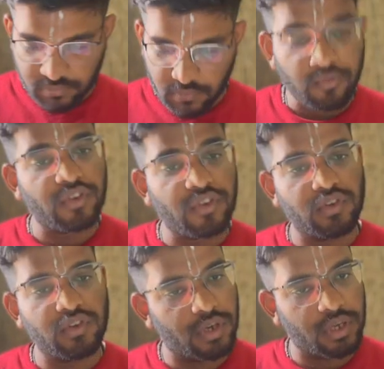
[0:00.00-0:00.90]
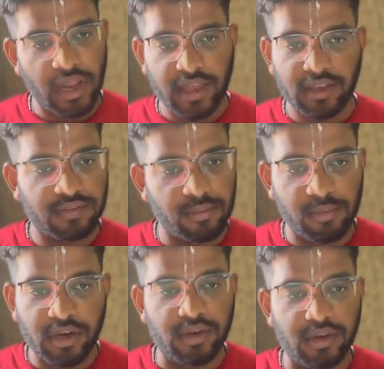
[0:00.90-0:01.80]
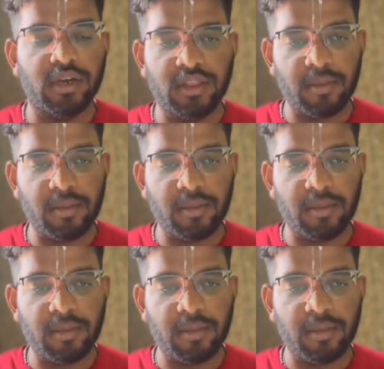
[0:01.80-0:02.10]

which is like similar in the